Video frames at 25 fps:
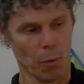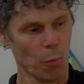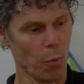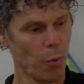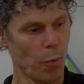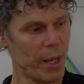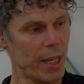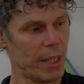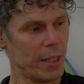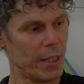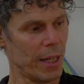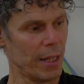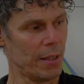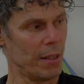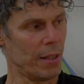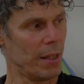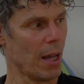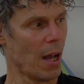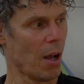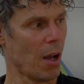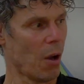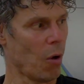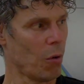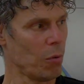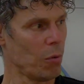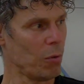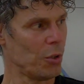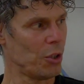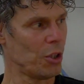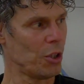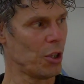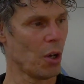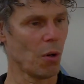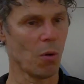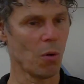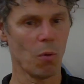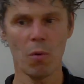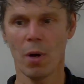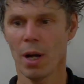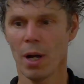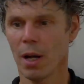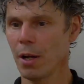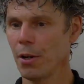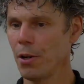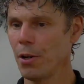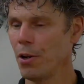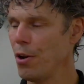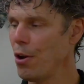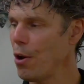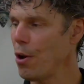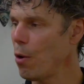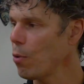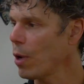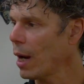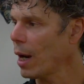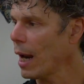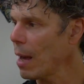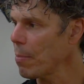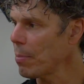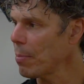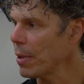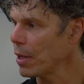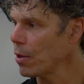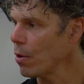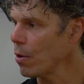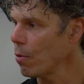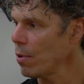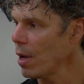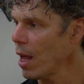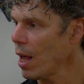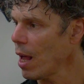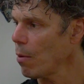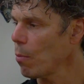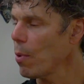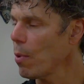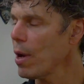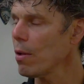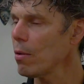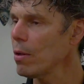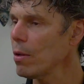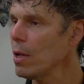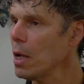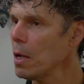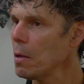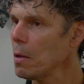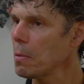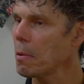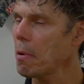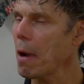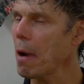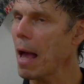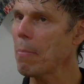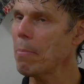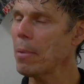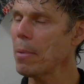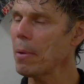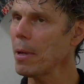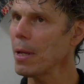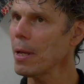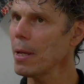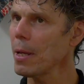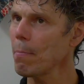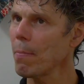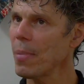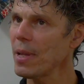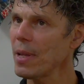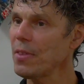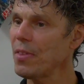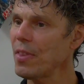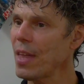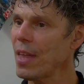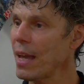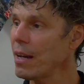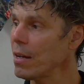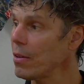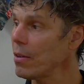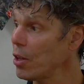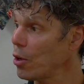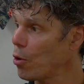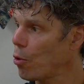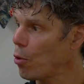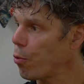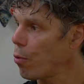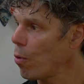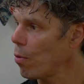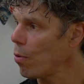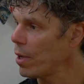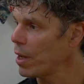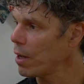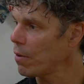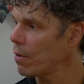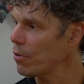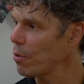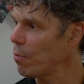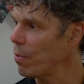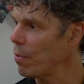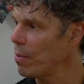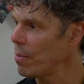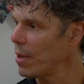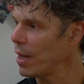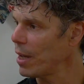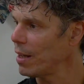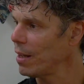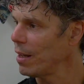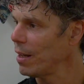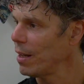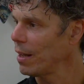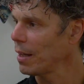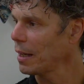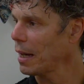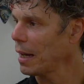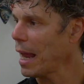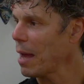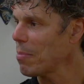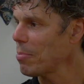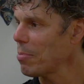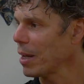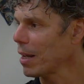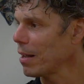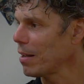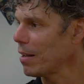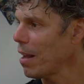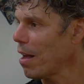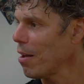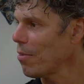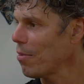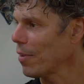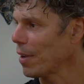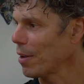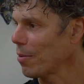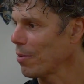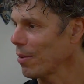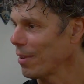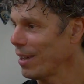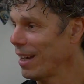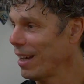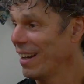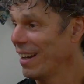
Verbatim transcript: we did the whole show, no clapping, no laugh. Well, oh, crap, uh, but then the crawling of the women, clapping and laughing.